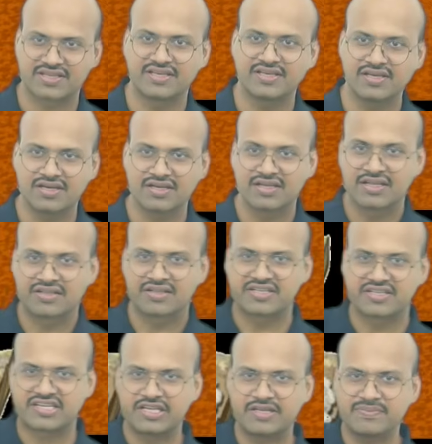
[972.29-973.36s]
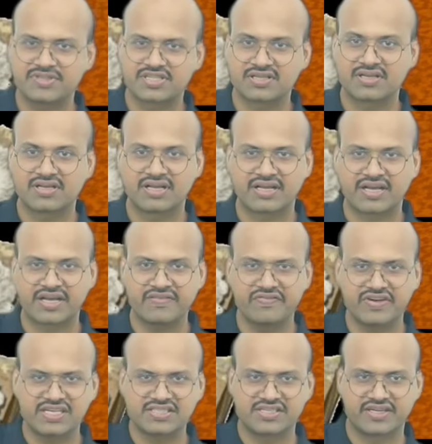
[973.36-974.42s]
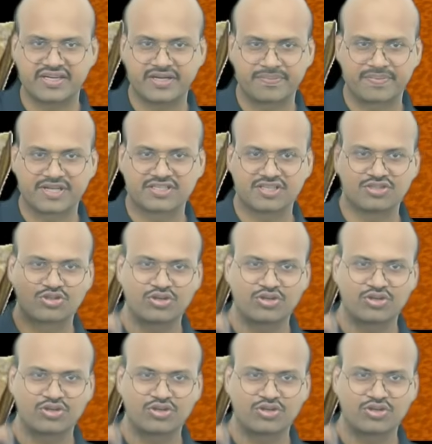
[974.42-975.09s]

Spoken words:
Here the streams converge in a depression.